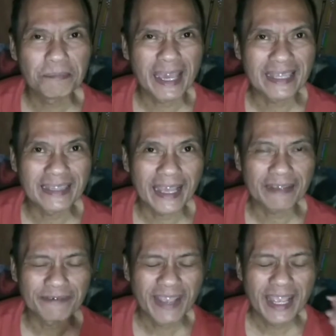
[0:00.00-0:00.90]
My
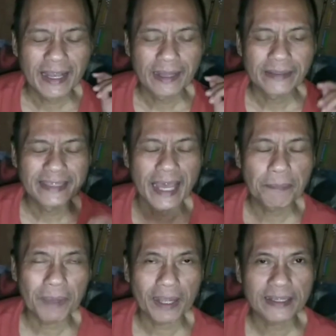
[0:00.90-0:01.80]
Life.
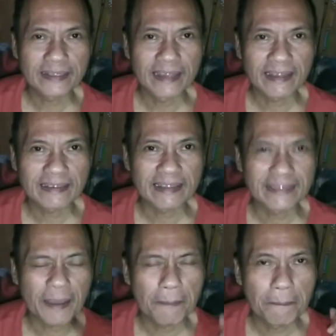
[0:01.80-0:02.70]
Napakagandang
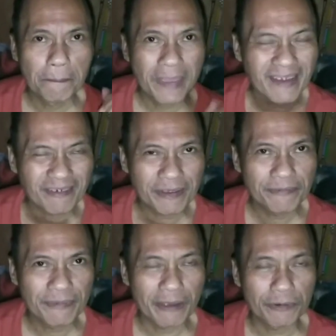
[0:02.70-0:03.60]
kanta. Very
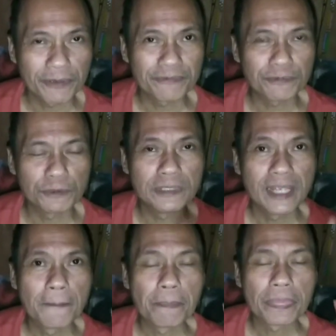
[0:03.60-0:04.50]
powerful
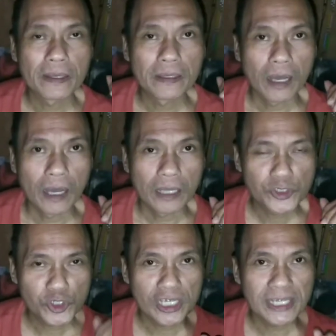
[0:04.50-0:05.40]

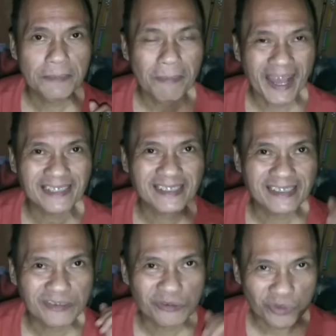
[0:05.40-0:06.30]
Shirley Bassey
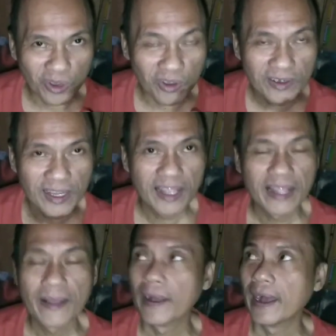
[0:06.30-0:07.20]
song.
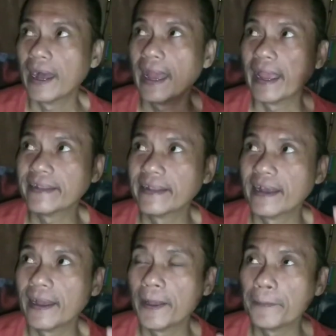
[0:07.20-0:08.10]
And
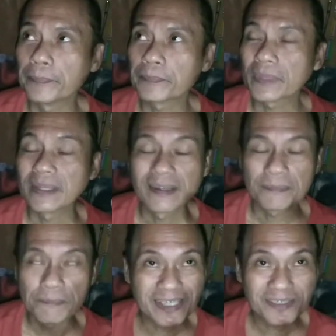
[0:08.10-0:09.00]

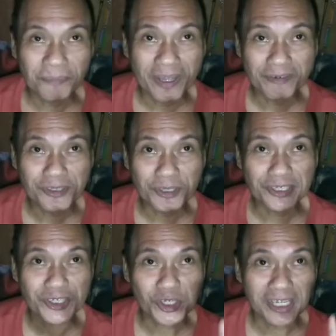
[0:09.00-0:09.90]
based on my
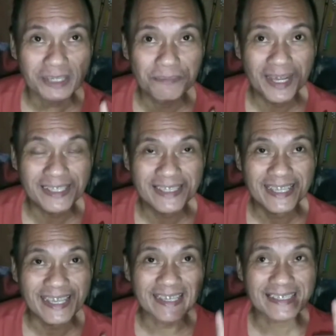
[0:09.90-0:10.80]
research, Shirley
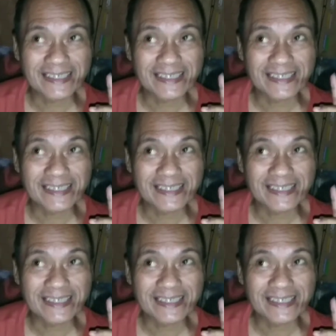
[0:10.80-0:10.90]
Bassey